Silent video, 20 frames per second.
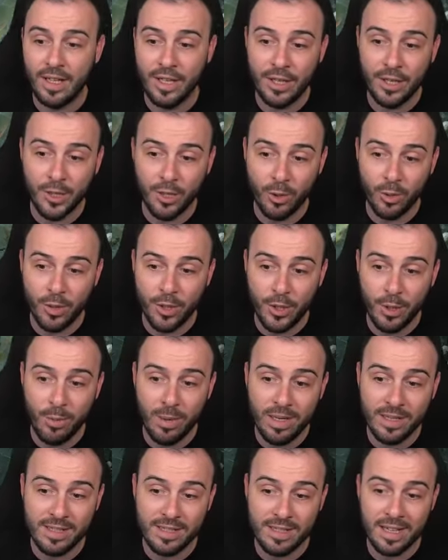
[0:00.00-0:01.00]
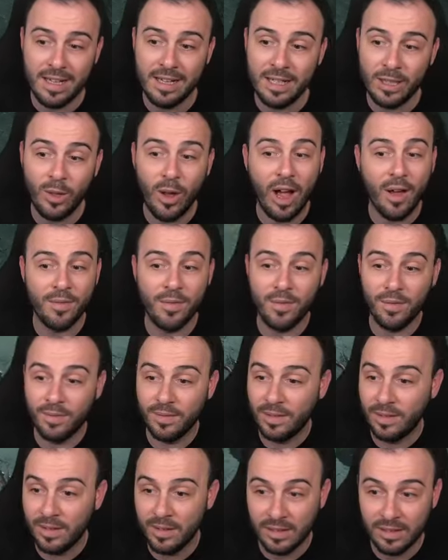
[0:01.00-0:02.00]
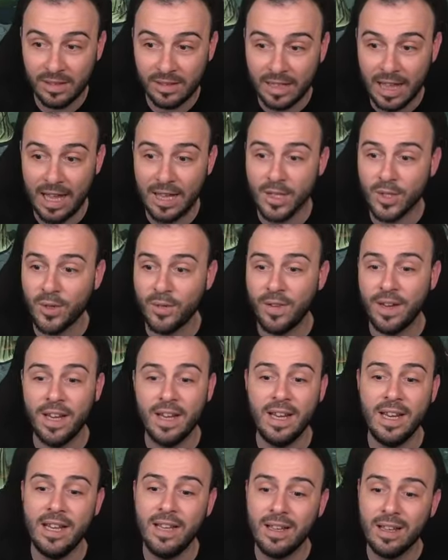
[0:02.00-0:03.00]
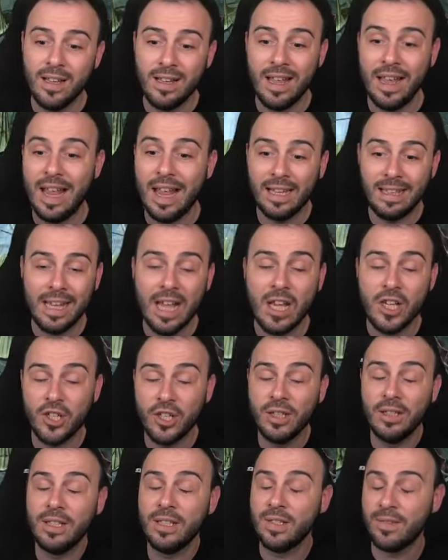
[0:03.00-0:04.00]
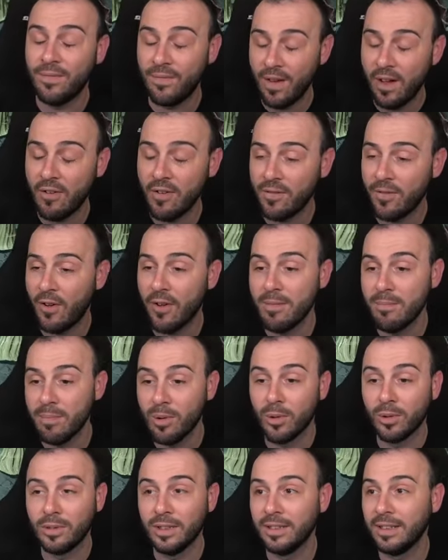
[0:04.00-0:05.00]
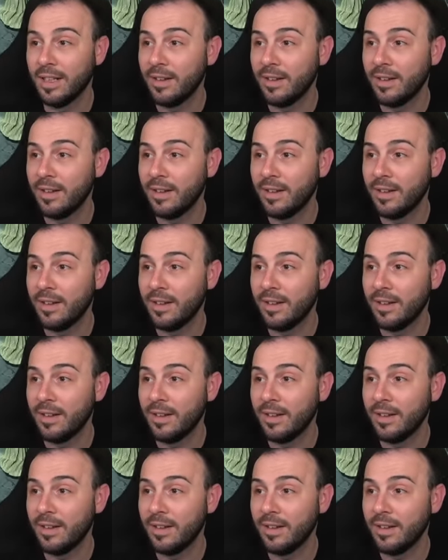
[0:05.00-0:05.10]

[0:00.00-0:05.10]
You, you will still need to have tons of healing, and that shield is very, very important.